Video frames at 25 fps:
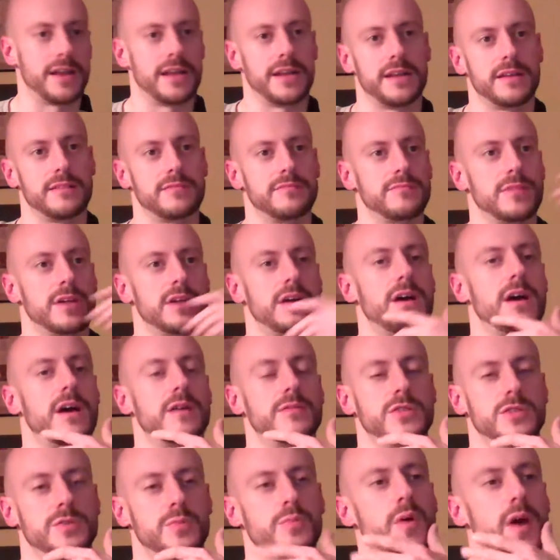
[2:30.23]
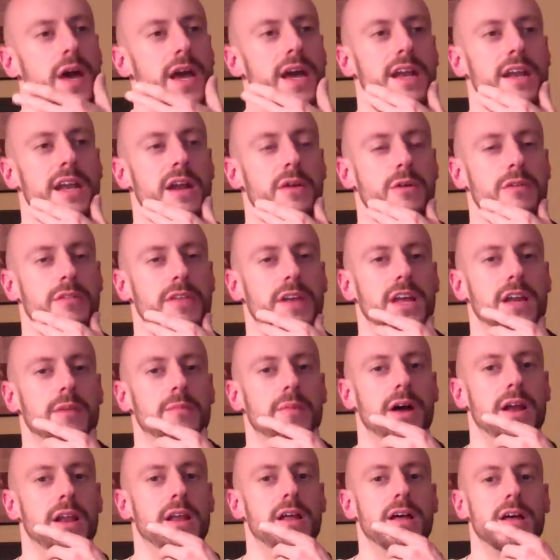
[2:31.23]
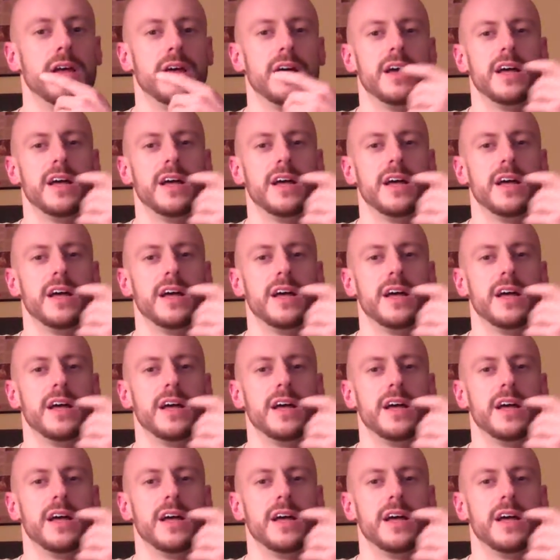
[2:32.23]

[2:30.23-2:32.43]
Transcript: and just playing, not really thinking about it.